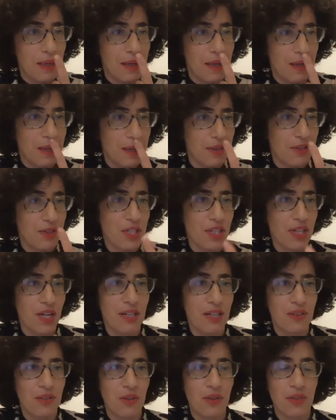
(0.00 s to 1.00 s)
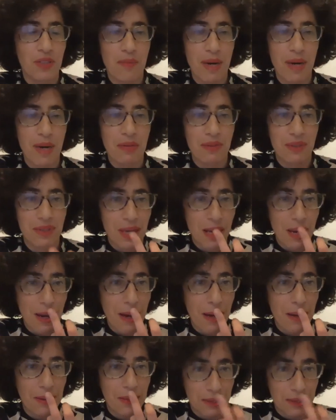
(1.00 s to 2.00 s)
uh, Shirel talked about
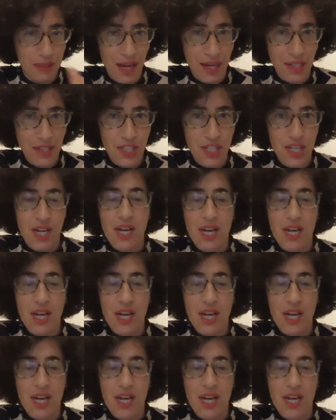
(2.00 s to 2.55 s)
the, the touch.